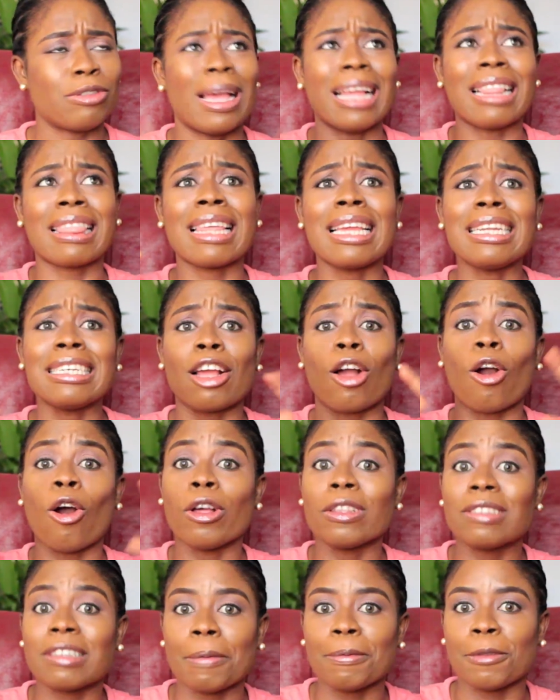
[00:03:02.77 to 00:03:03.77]
So I think the
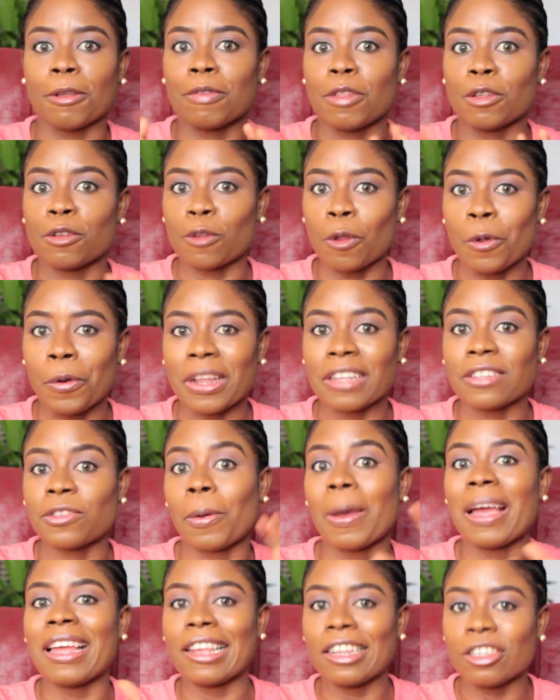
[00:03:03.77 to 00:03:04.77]
concept of the story is
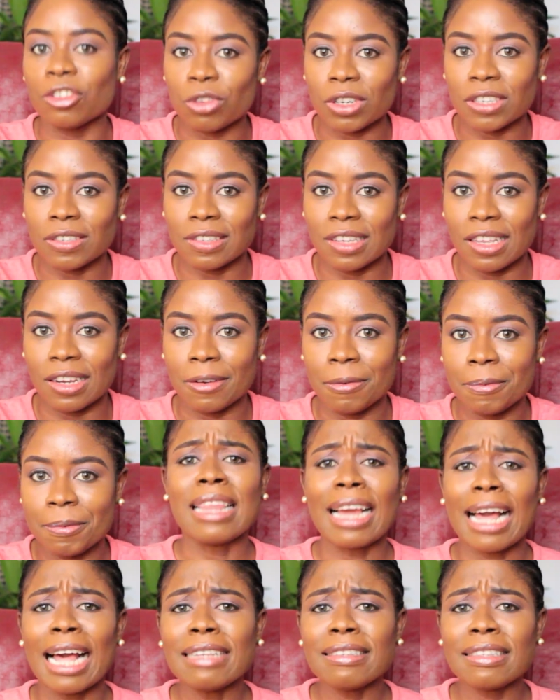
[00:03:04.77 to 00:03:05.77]
quite interesting.
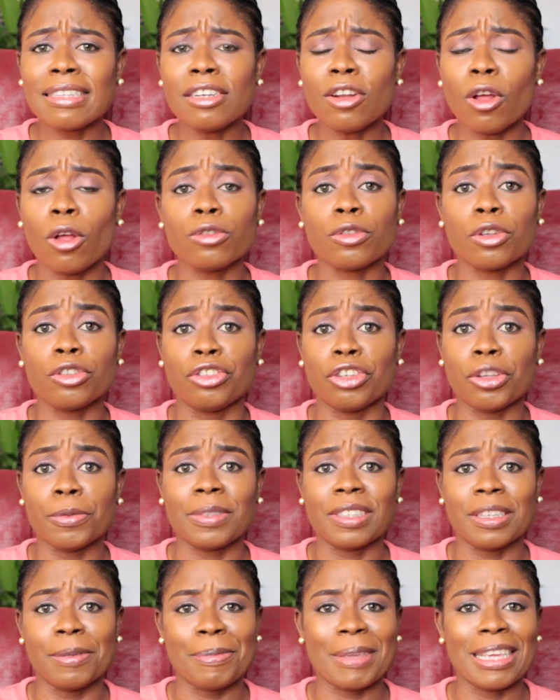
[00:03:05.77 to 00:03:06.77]
The casting also
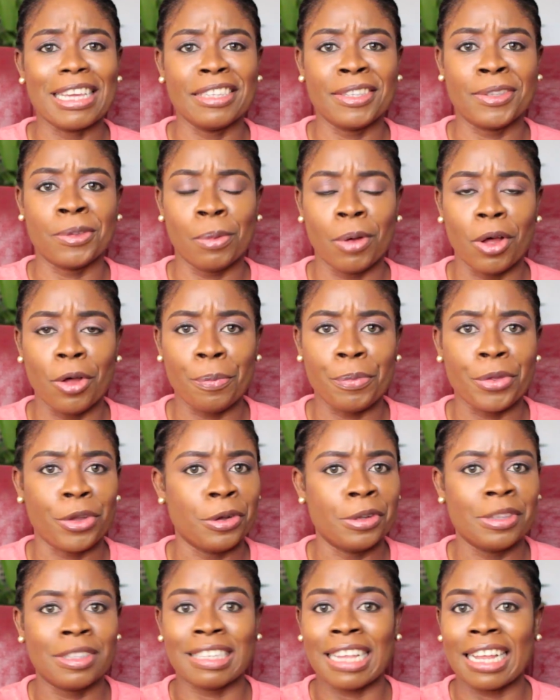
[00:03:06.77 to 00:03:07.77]
jumps to me as well,
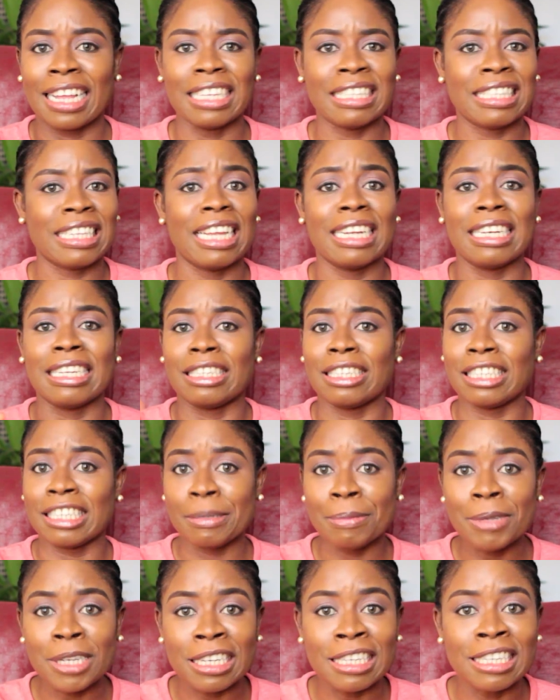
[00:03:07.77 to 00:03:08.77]
because like I said,
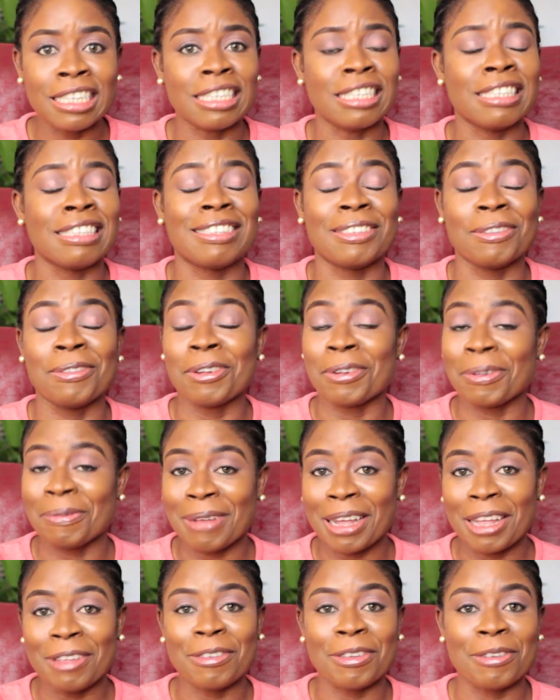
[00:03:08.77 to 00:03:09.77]
Timini is one of
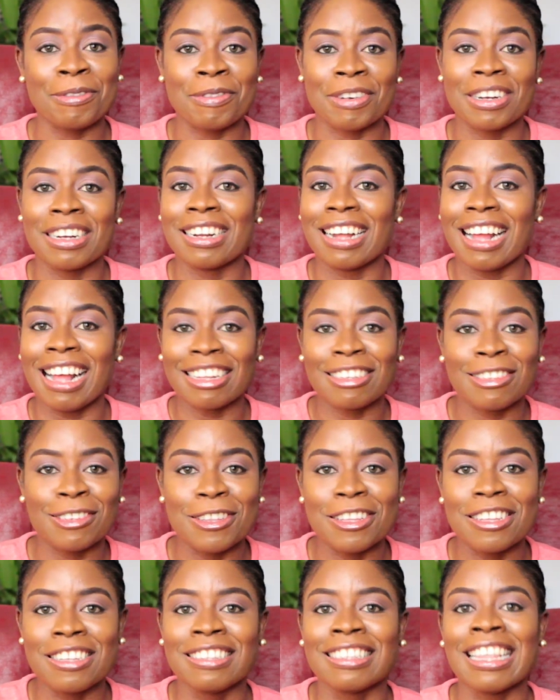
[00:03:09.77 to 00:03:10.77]
my favorite
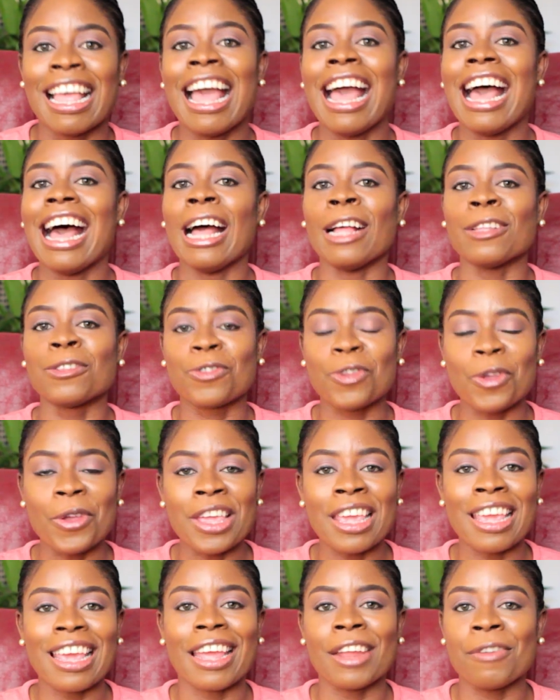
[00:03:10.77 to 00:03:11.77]
actors, and
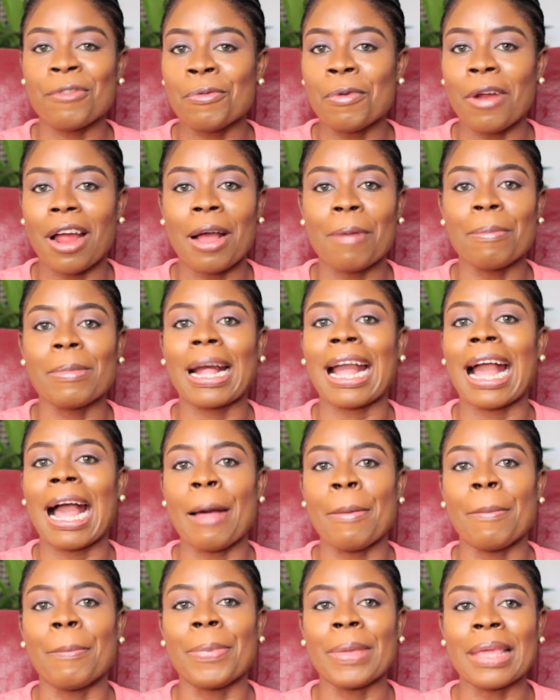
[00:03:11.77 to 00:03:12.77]
Toyin Abraham
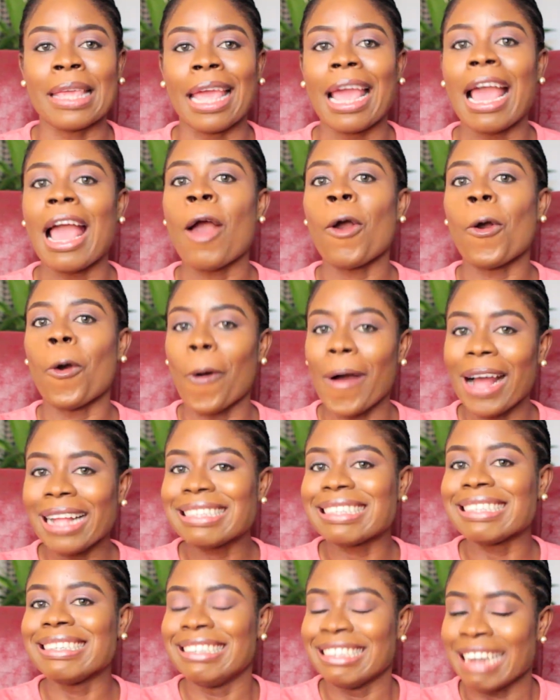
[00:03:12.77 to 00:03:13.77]
can be
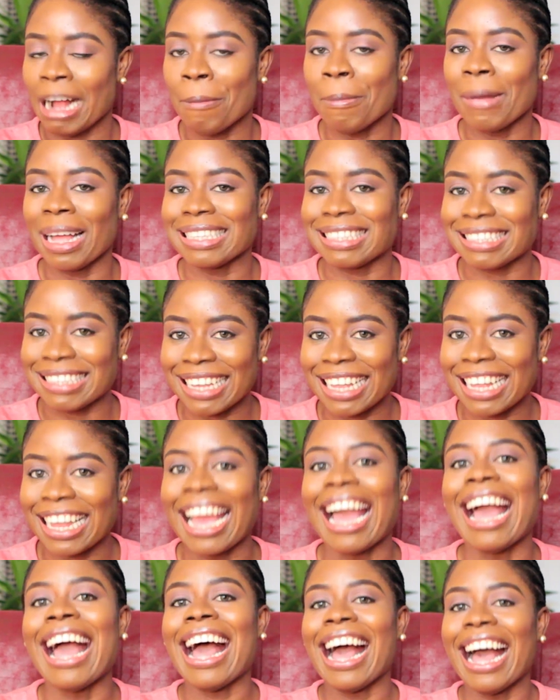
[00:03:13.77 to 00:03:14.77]
quite
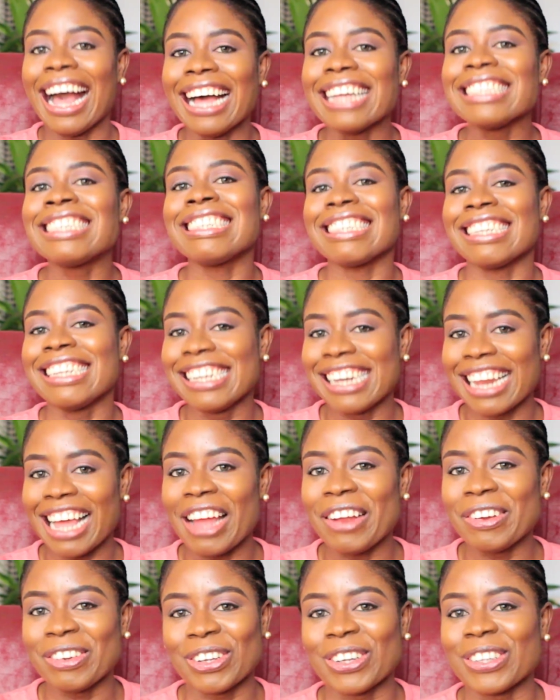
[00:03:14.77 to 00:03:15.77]
dramatic and
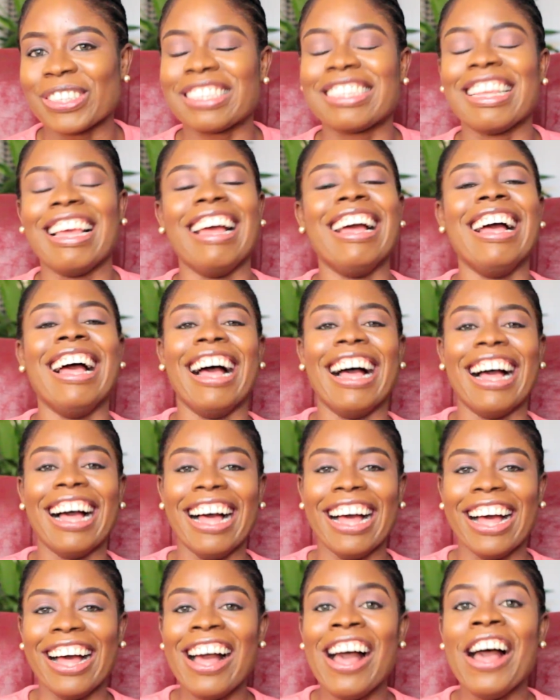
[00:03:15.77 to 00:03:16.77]
hilarious.
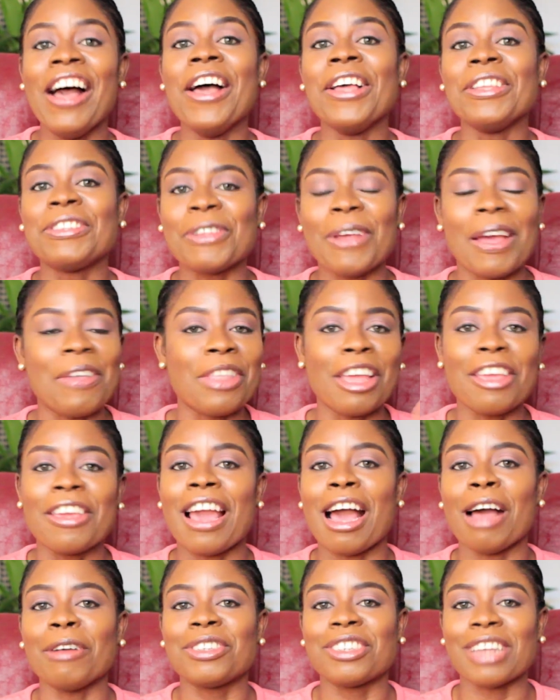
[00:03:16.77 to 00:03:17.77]
So, and then
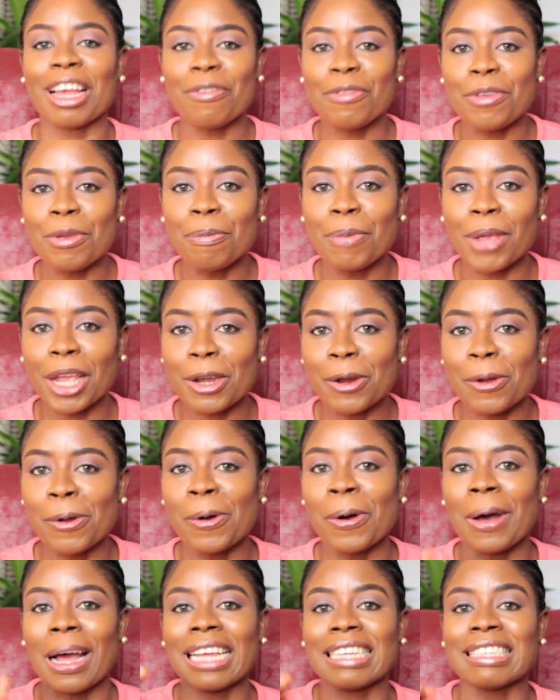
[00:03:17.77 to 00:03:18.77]
you have Shafi
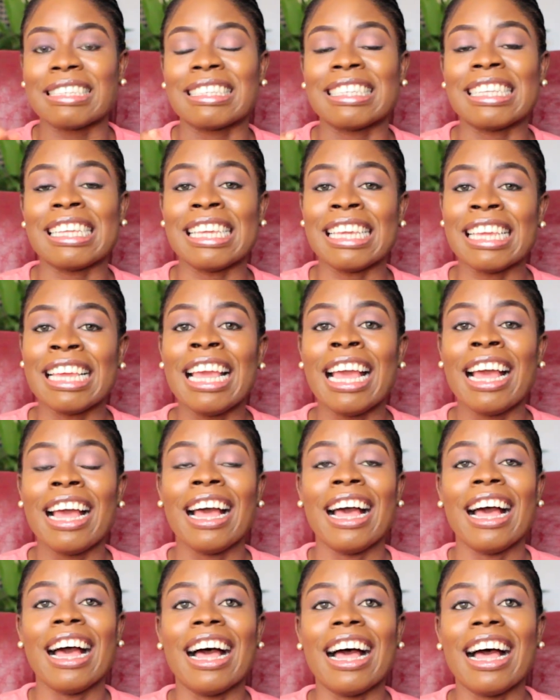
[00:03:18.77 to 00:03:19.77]
Bello. I see
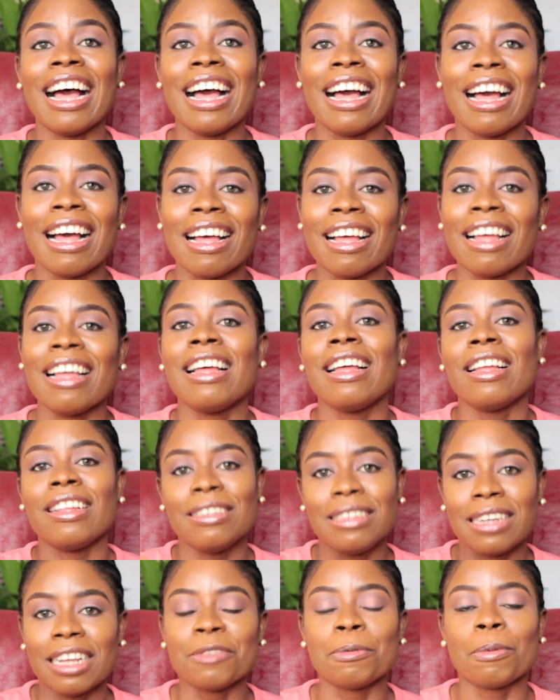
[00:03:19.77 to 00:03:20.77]
uh,
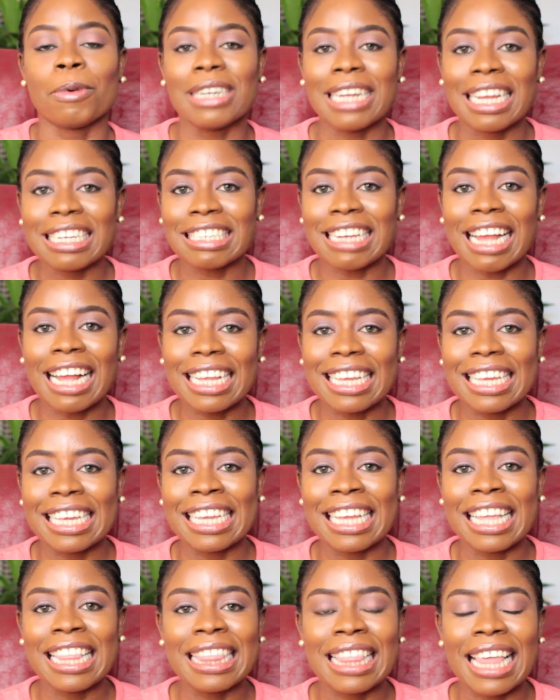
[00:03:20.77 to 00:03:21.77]
there's Broda
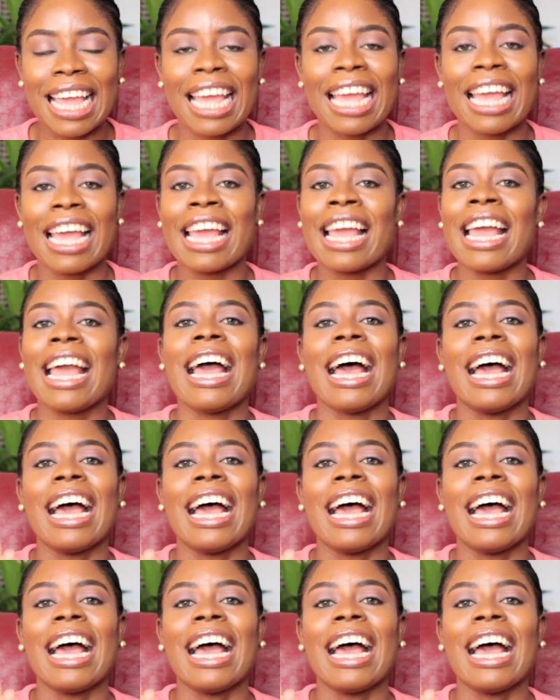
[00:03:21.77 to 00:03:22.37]
Shaggy in there.